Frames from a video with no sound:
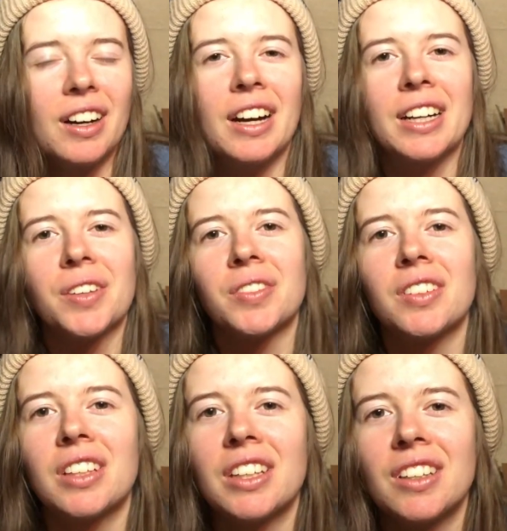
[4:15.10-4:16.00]
I
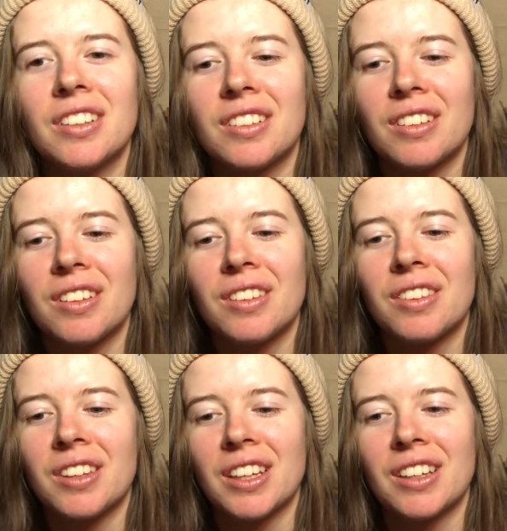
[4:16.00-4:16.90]
definitely
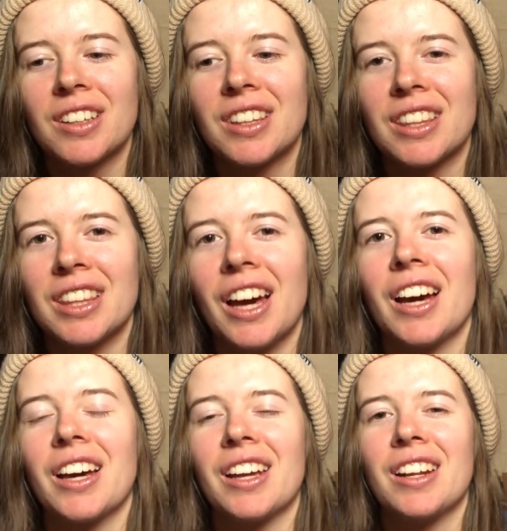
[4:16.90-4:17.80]
think
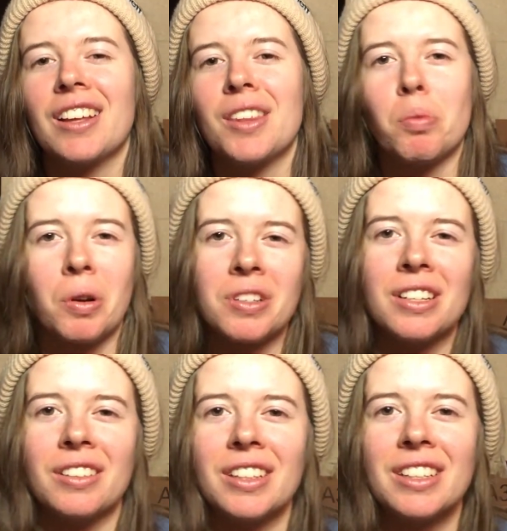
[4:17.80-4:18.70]
that the
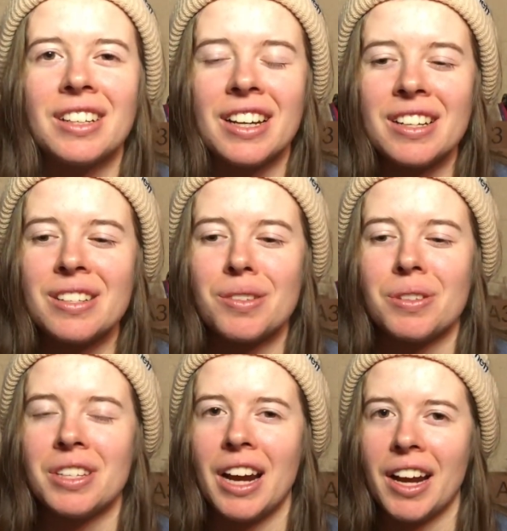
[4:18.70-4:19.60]
personality test
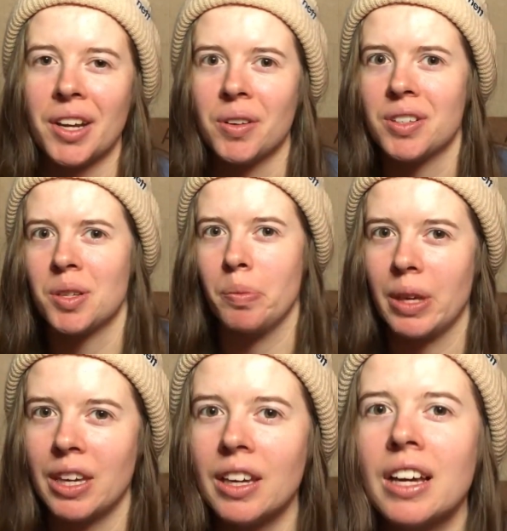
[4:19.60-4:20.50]
was accurate to
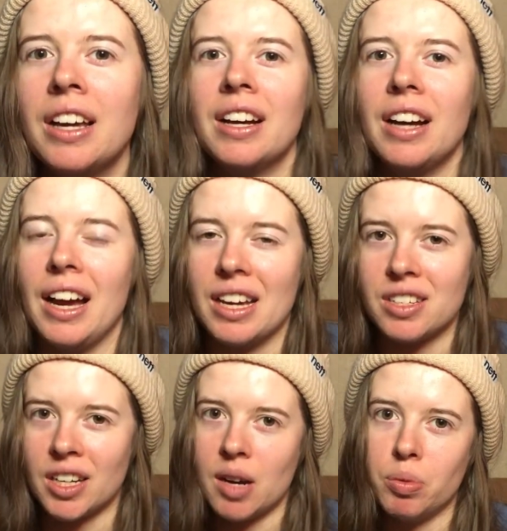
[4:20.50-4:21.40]
me. I
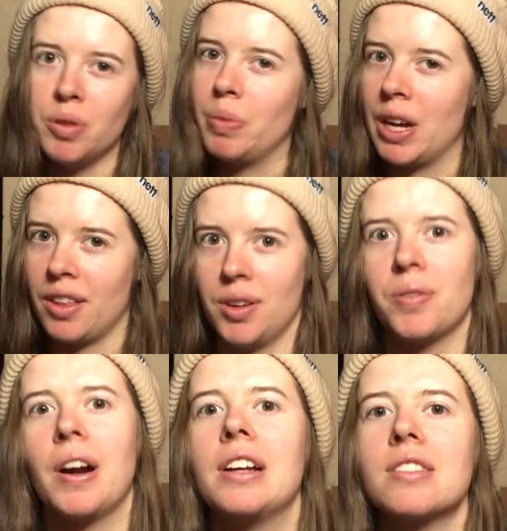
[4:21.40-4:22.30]
asked a couple of my other
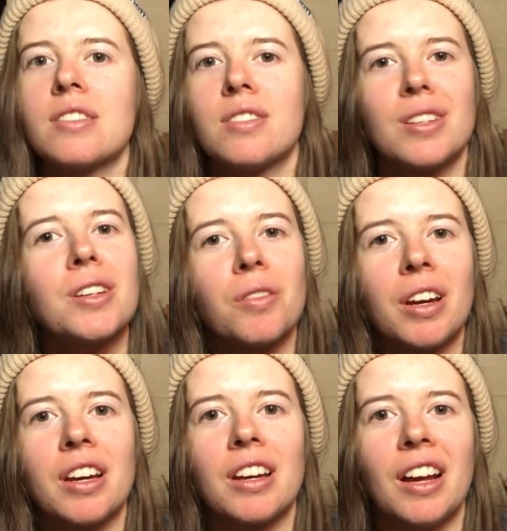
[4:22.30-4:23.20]
friends to do
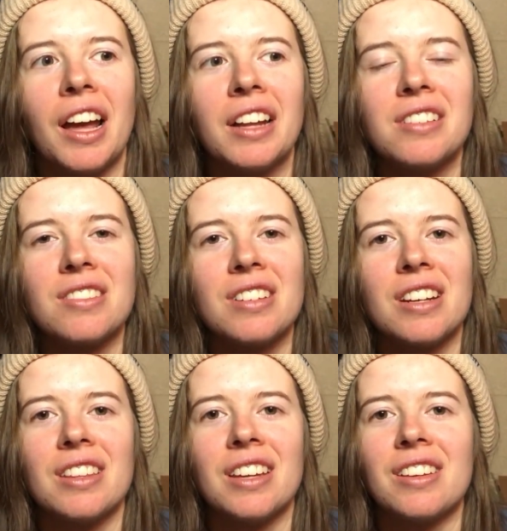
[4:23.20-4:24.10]
it, and
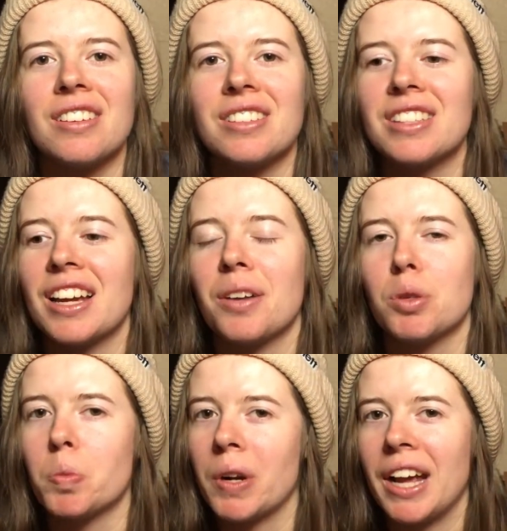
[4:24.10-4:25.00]
they said it
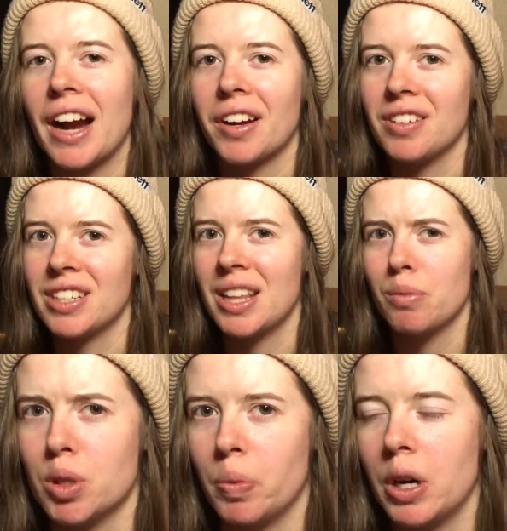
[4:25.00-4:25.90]
was pretty accurate to them
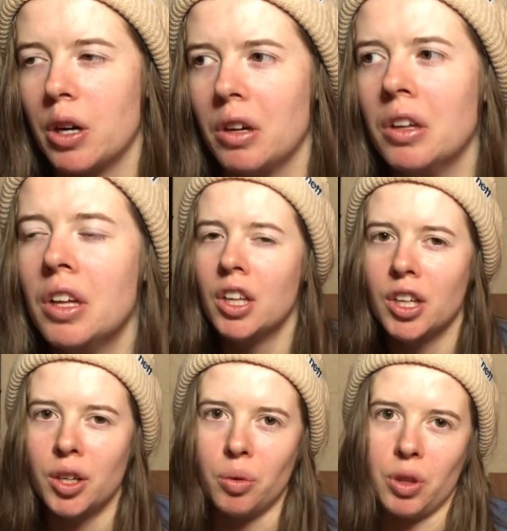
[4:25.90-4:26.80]
as well
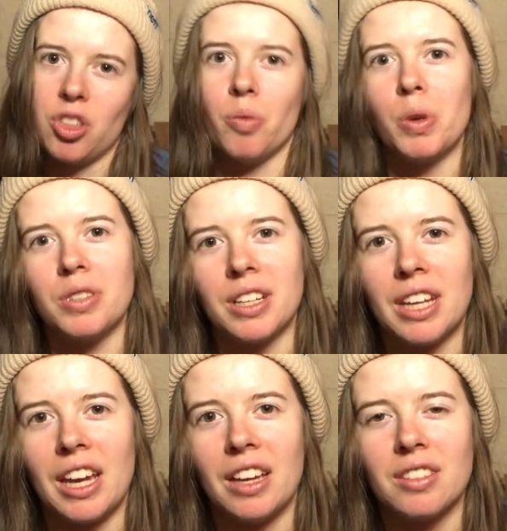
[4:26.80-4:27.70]
with their music
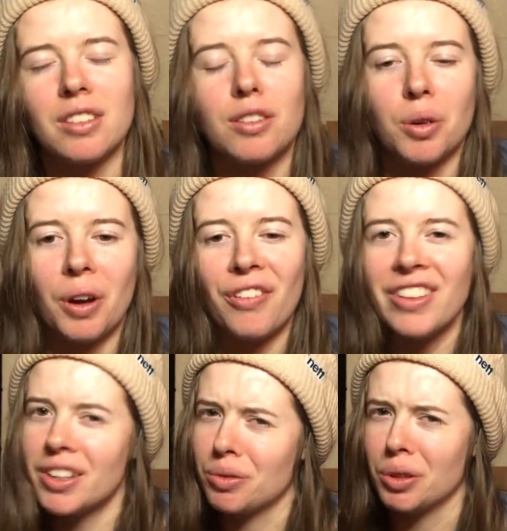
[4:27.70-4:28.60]
taste. So I
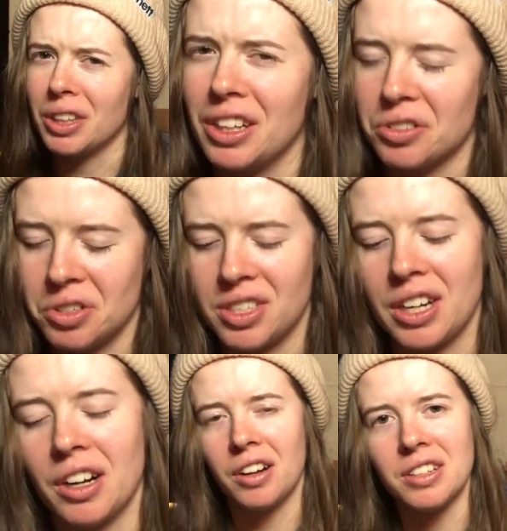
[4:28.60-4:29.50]
find that really
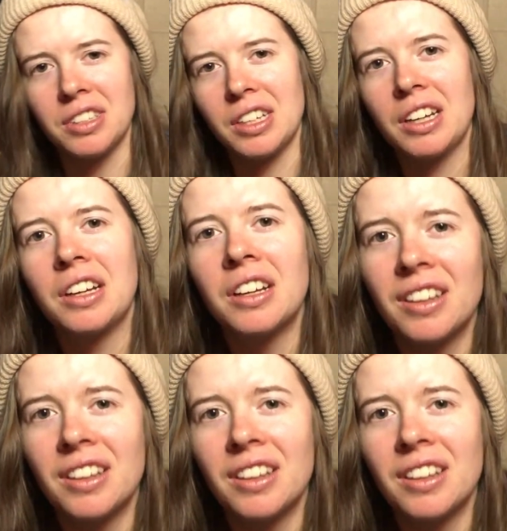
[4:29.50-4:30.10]
interesting, honestly.